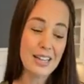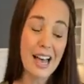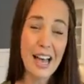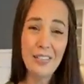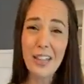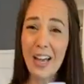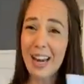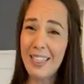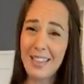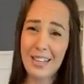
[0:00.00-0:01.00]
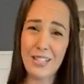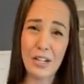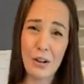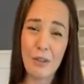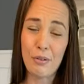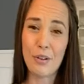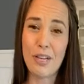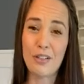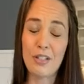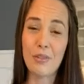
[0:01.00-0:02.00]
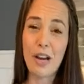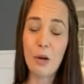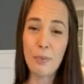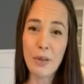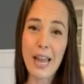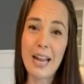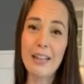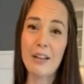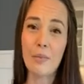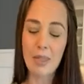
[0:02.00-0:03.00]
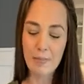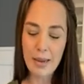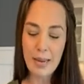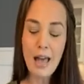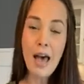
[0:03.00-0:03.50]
have a lot of things to go through here, so I hope you'll hang in there with me,